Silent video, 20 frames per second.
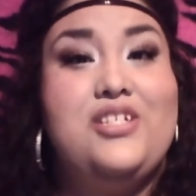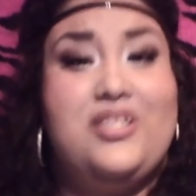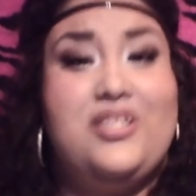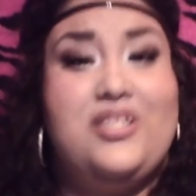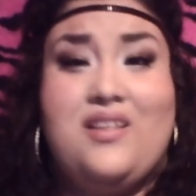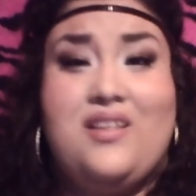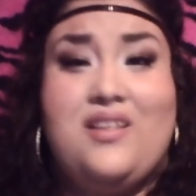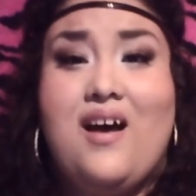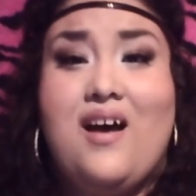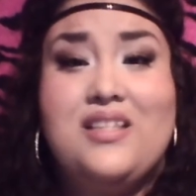
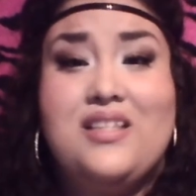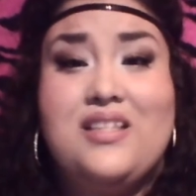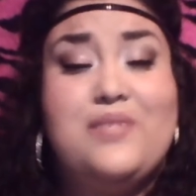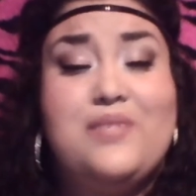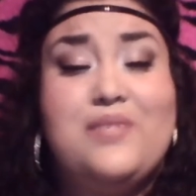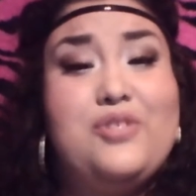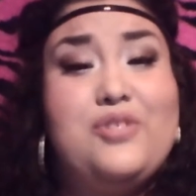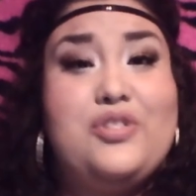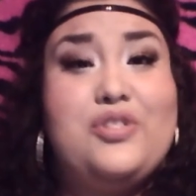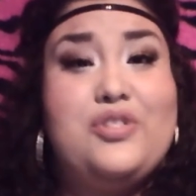She's
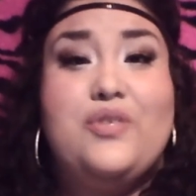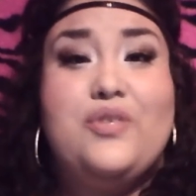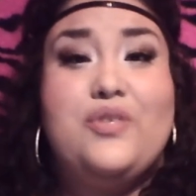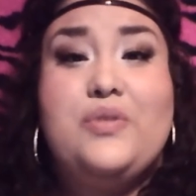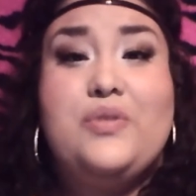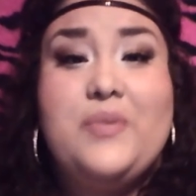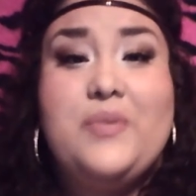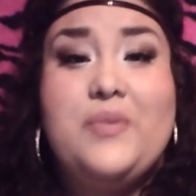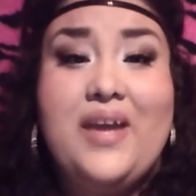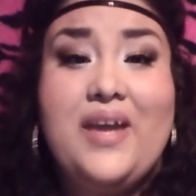awesome. She's so
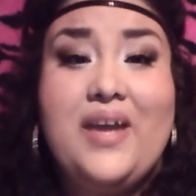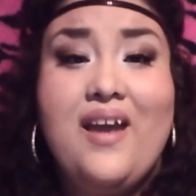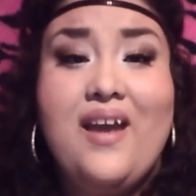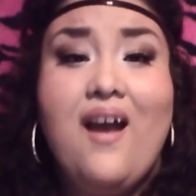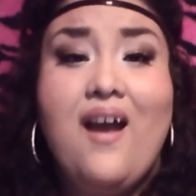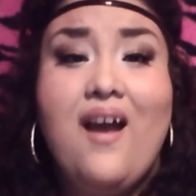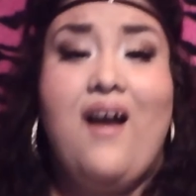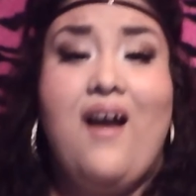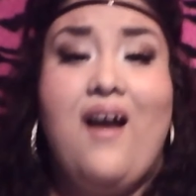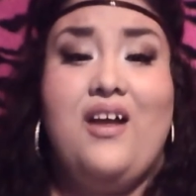sweet.
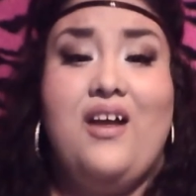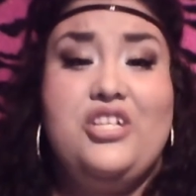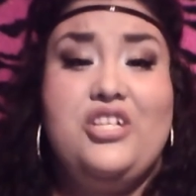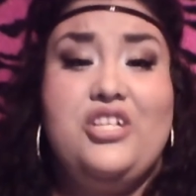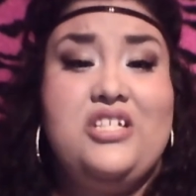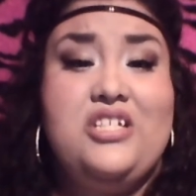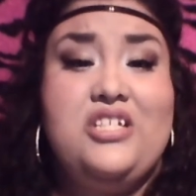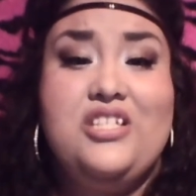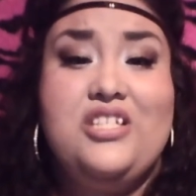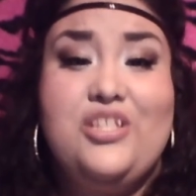
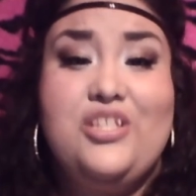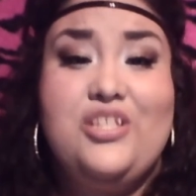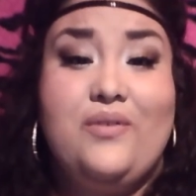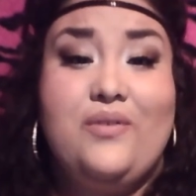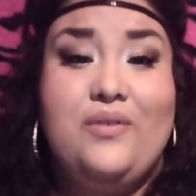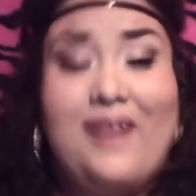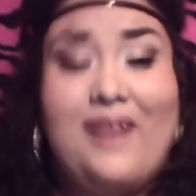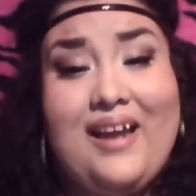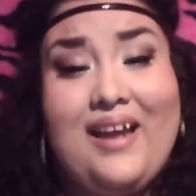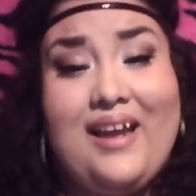She's just
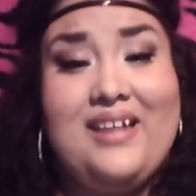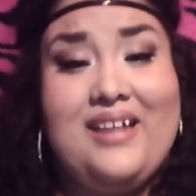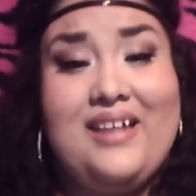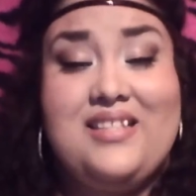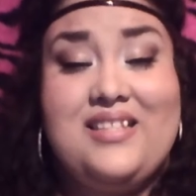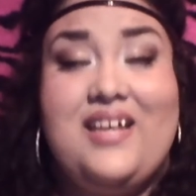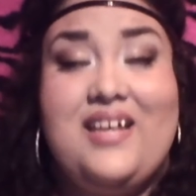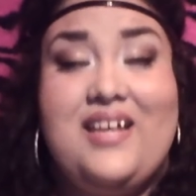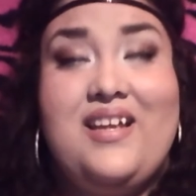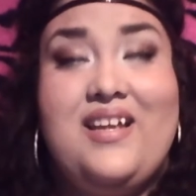so
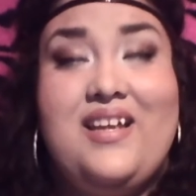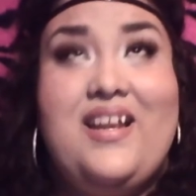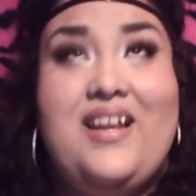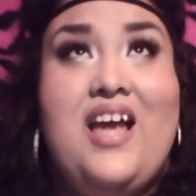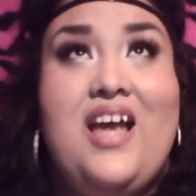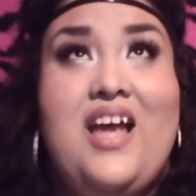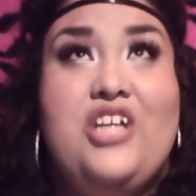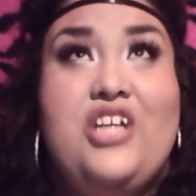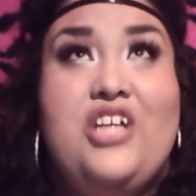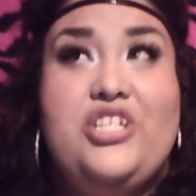nice,
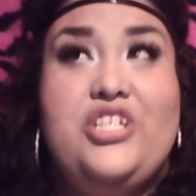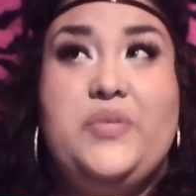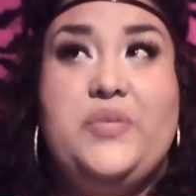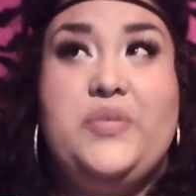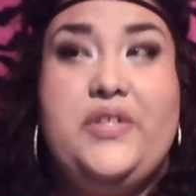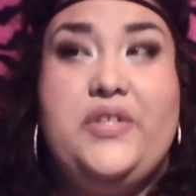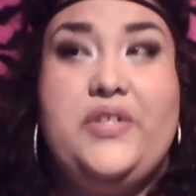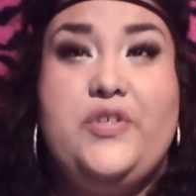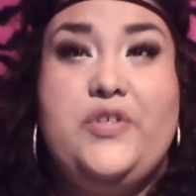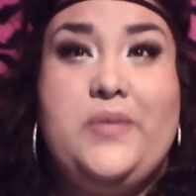and she's
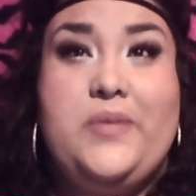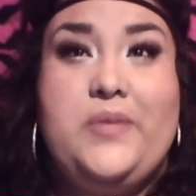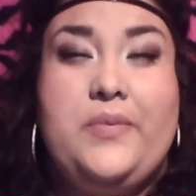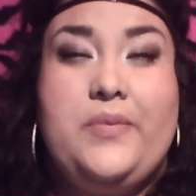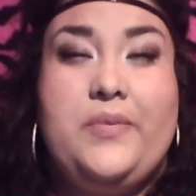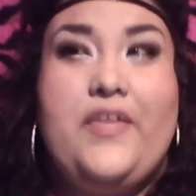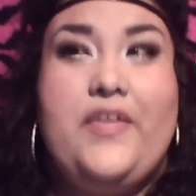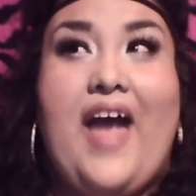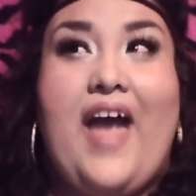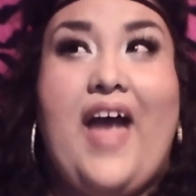one of those
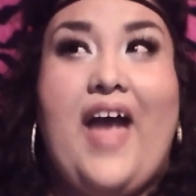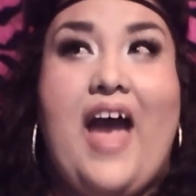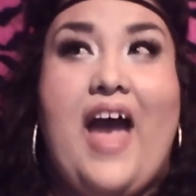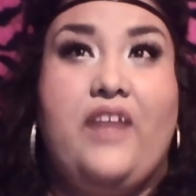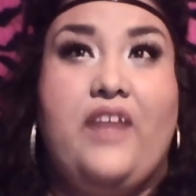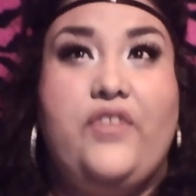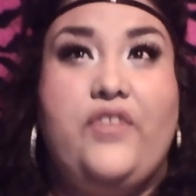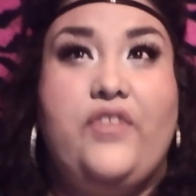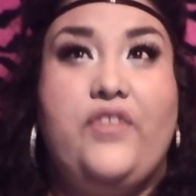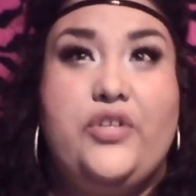people that
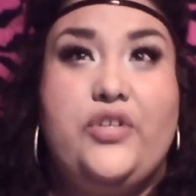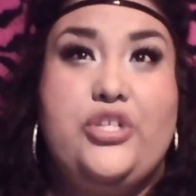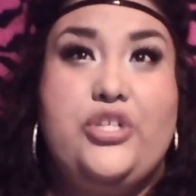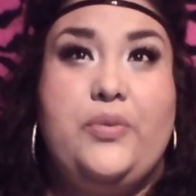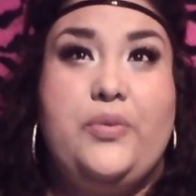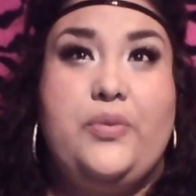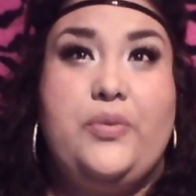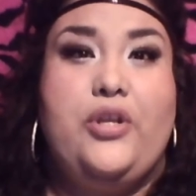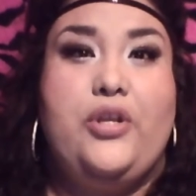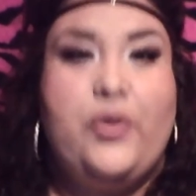out of
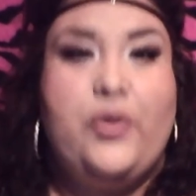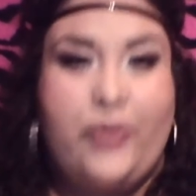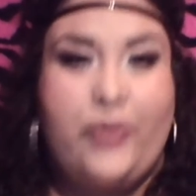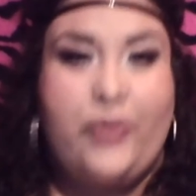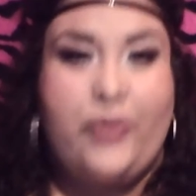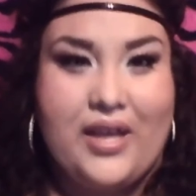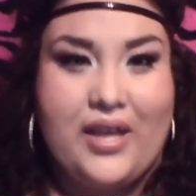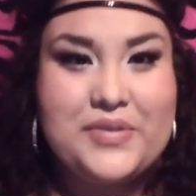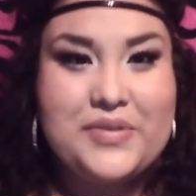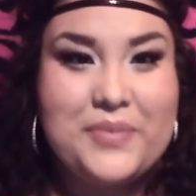YouTube, you know, you
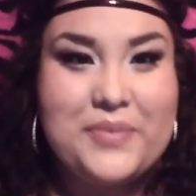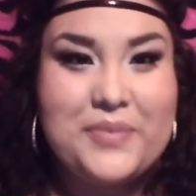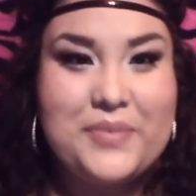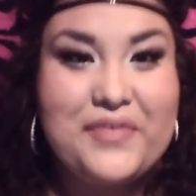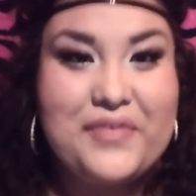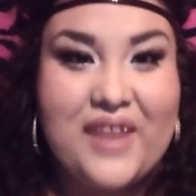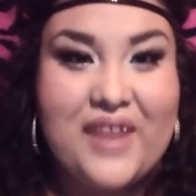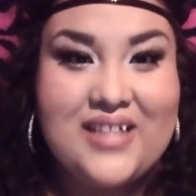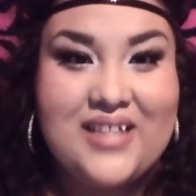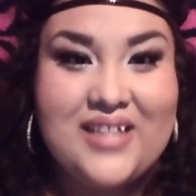guys would be
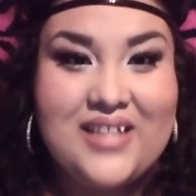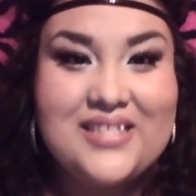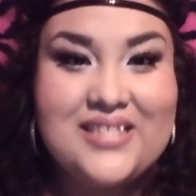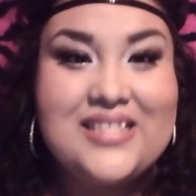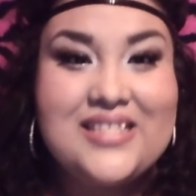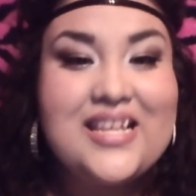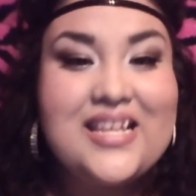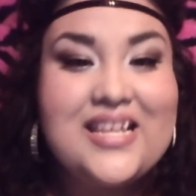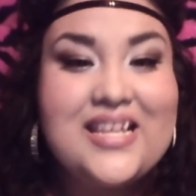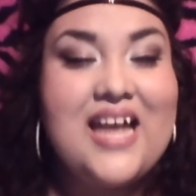
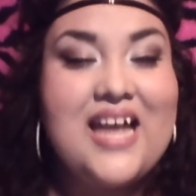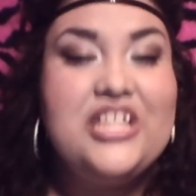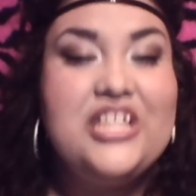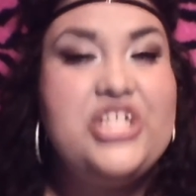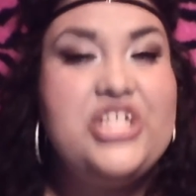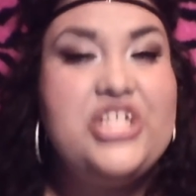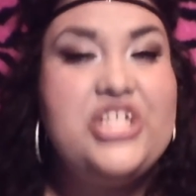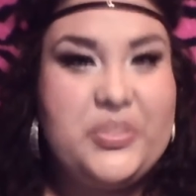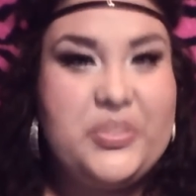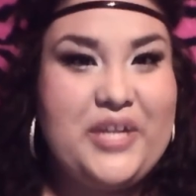friends.
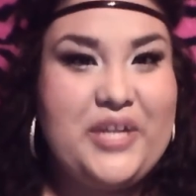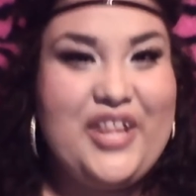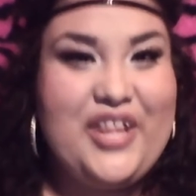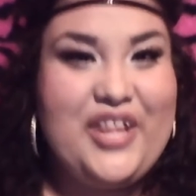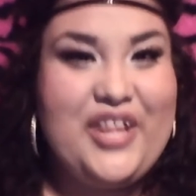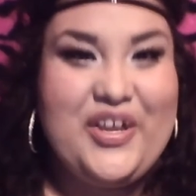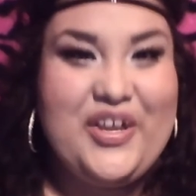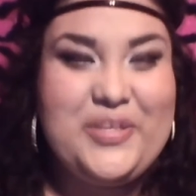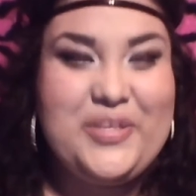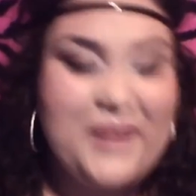She's one
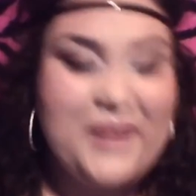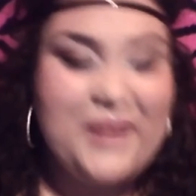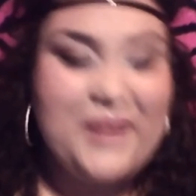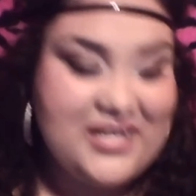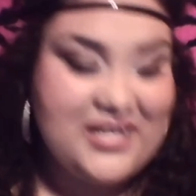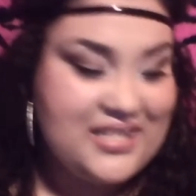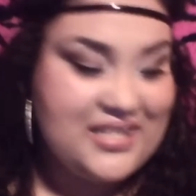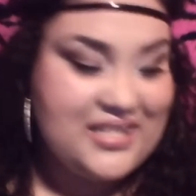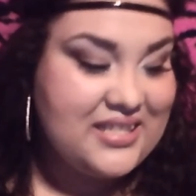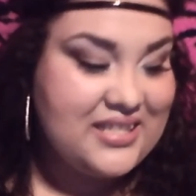of those
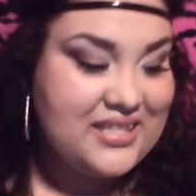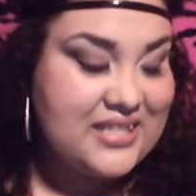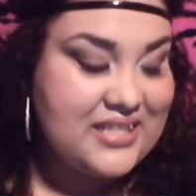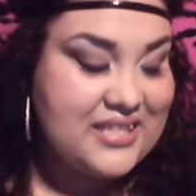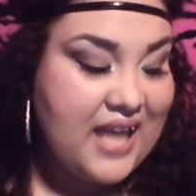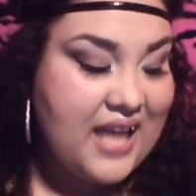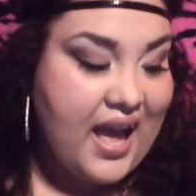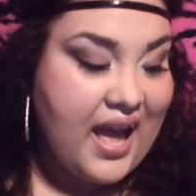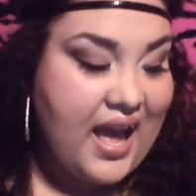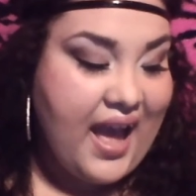
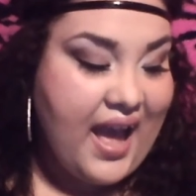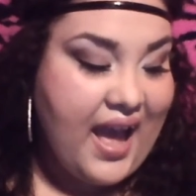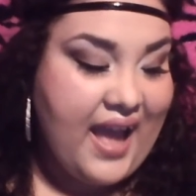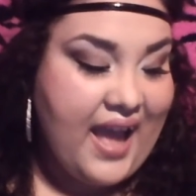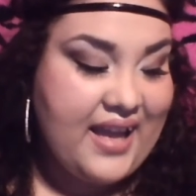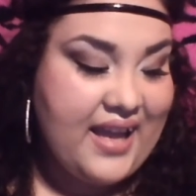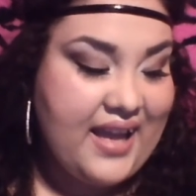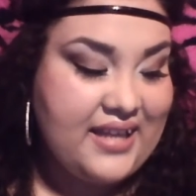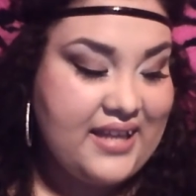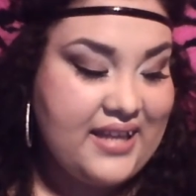persons,
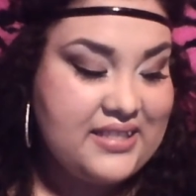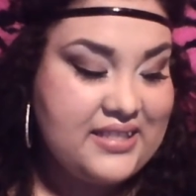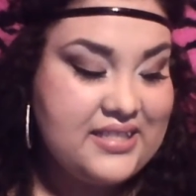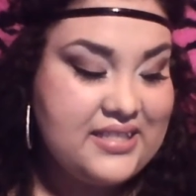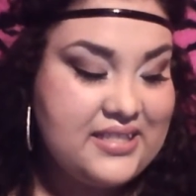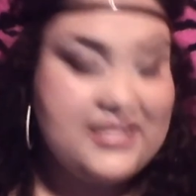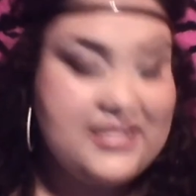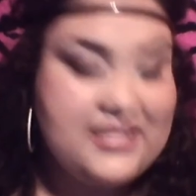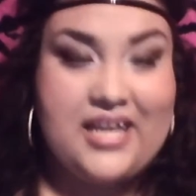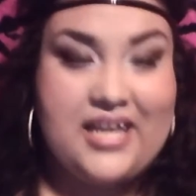
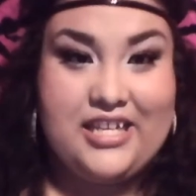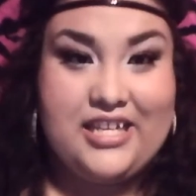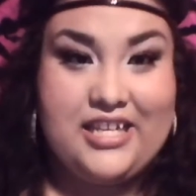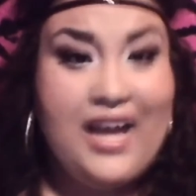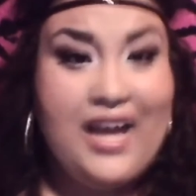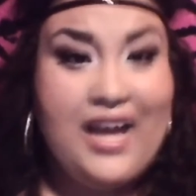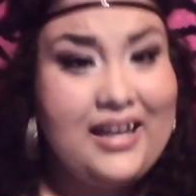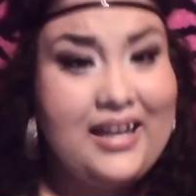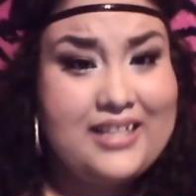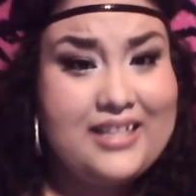and
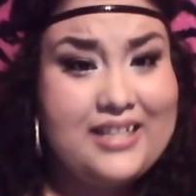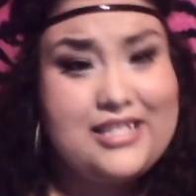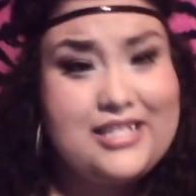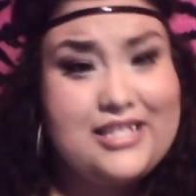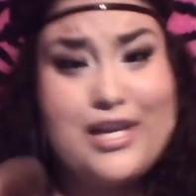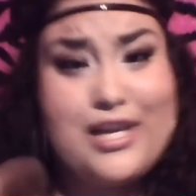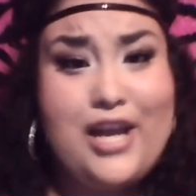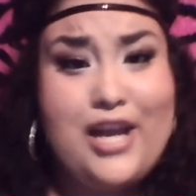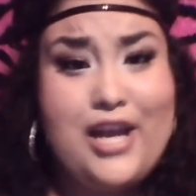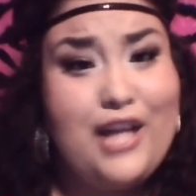yo, let's
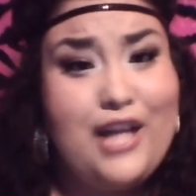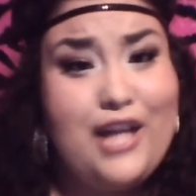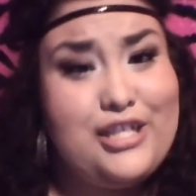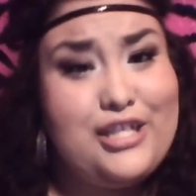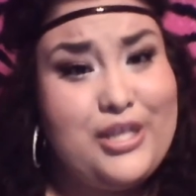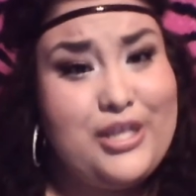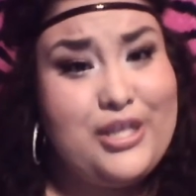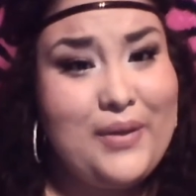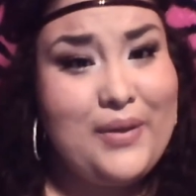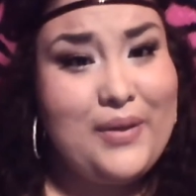get on
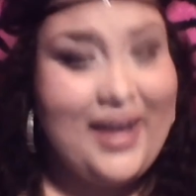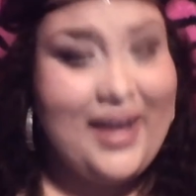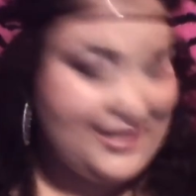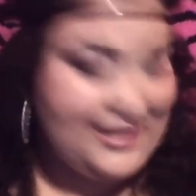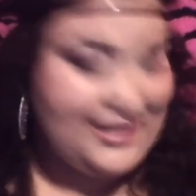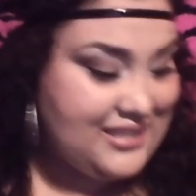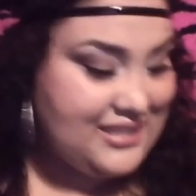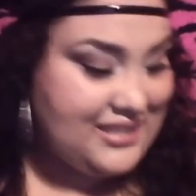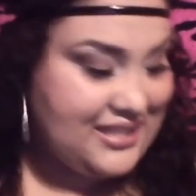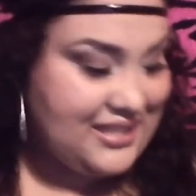to
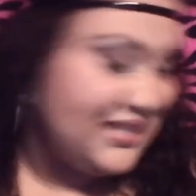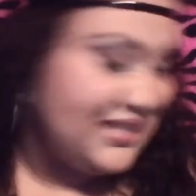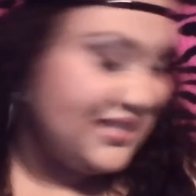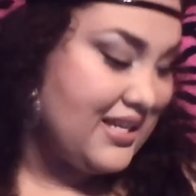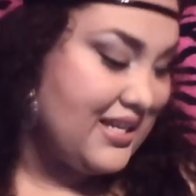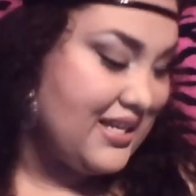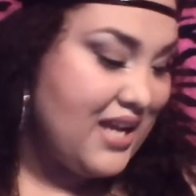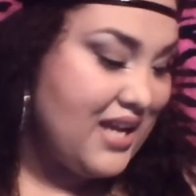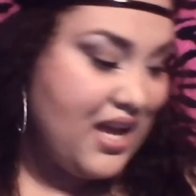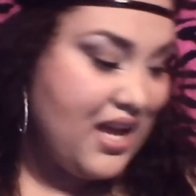it.